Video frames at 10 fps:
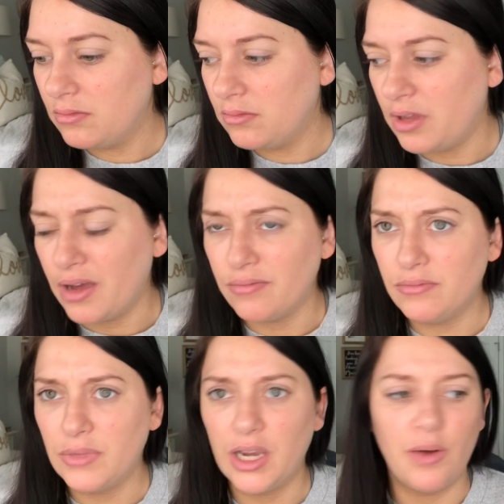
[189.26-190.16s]
Yeah,
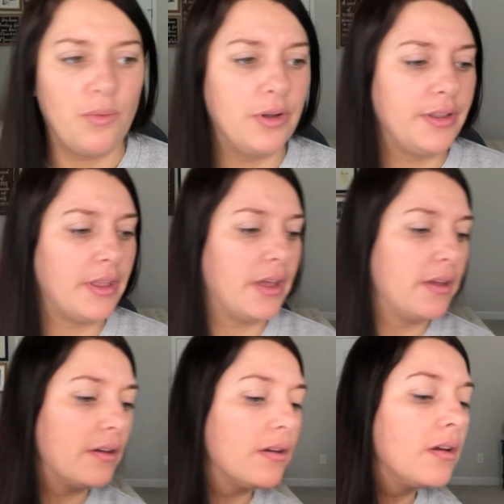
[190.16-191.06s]
I got one
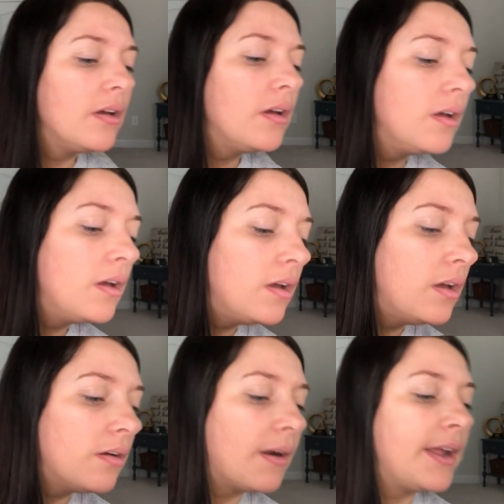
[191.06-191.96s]
thing
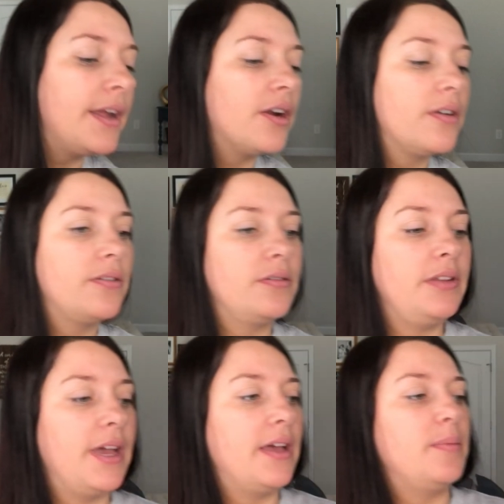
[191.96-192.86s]
right here.
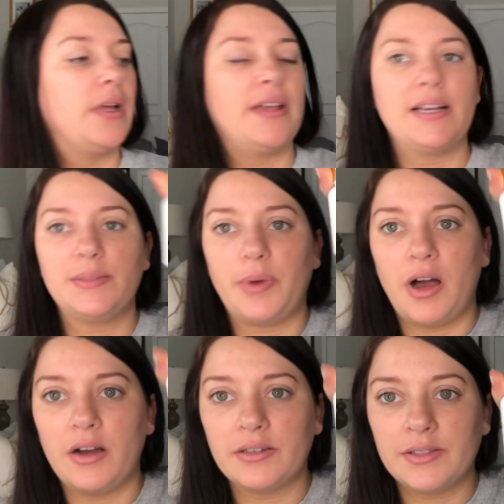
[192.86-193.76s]
Yeah, in my last
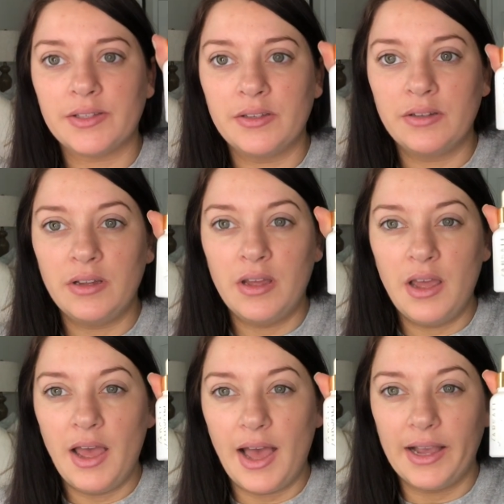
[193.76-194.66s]
box,
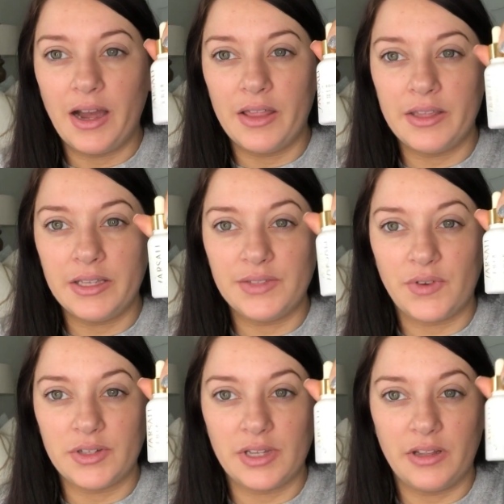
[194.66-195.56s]
I got these
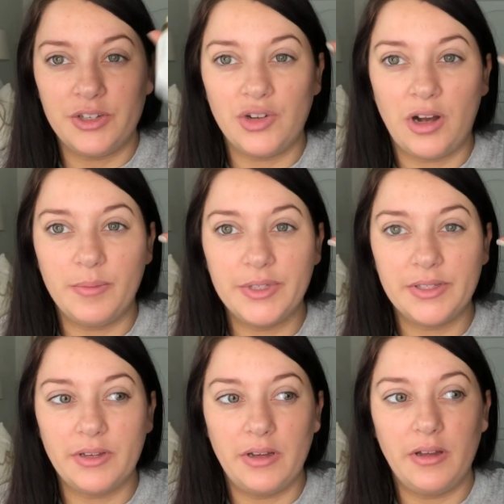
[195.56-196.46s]
Farsali
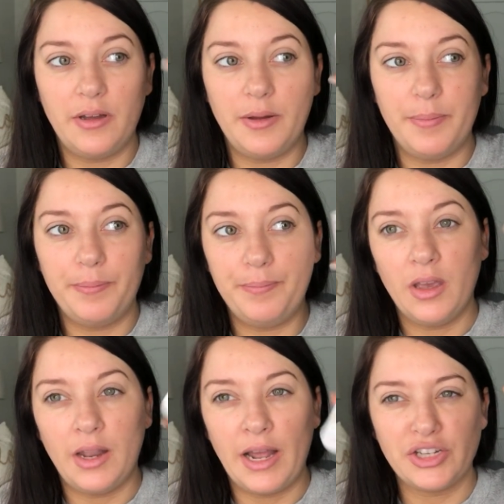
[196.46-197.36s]
drops. Um,
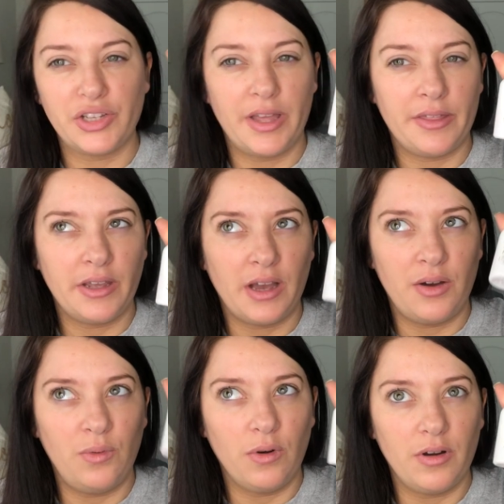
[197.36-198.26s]
actually, I think I
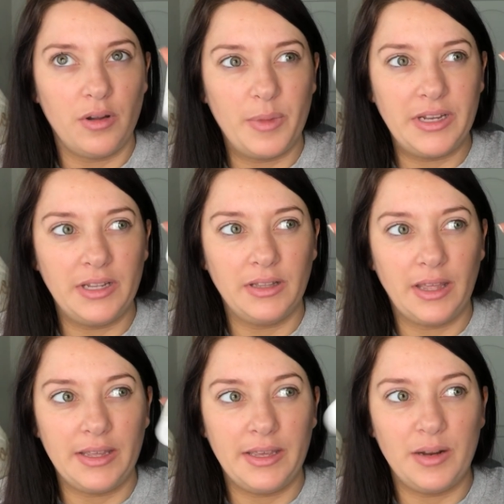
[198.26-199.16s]
ordered them. I didn't
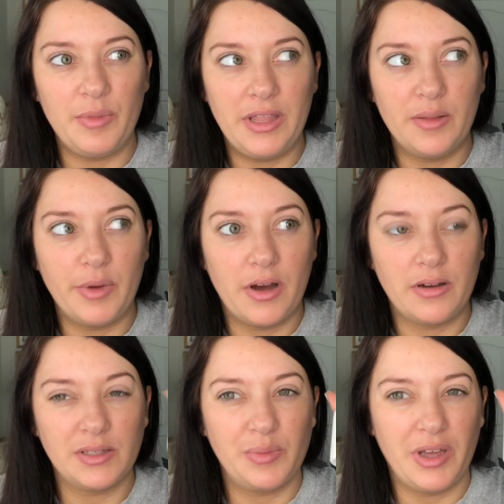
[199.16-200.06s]
like get them in the
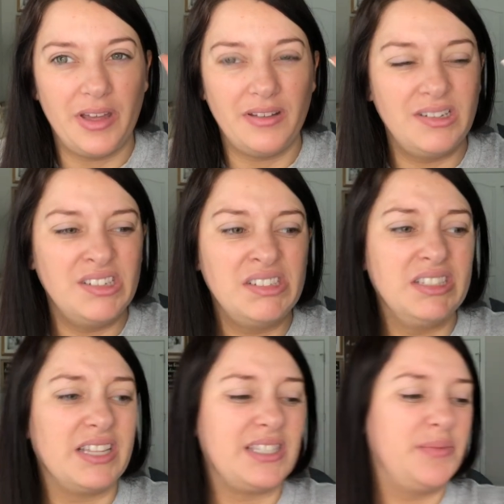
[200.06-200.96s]
box, but
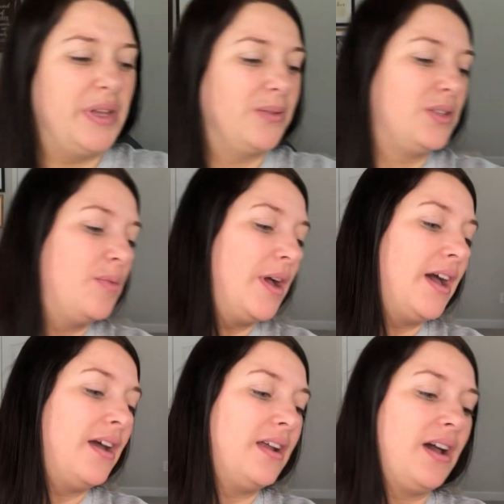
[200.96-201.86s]
they smell so
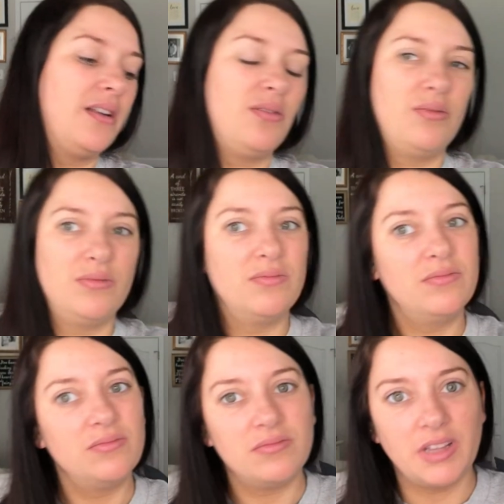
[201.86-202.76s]
bad. I don't
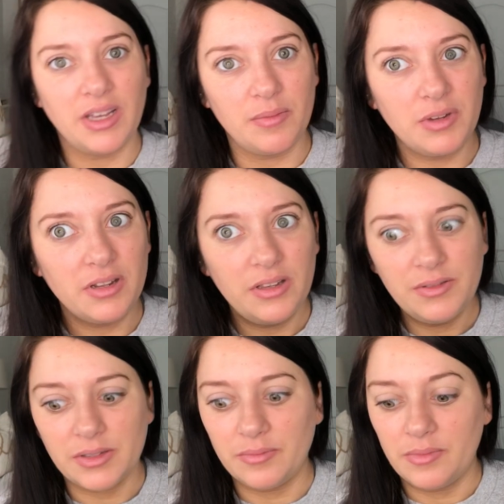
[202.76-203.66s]
think I'm going to use
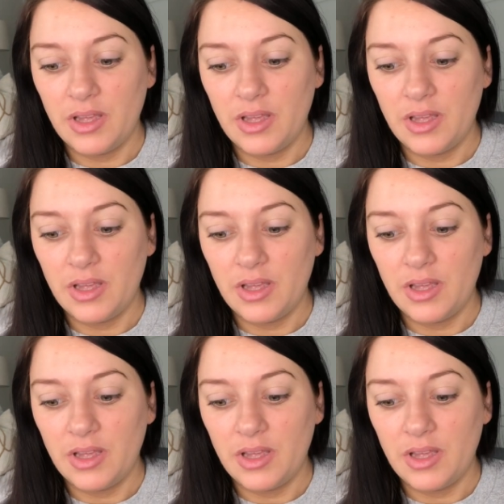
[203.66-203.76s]
them.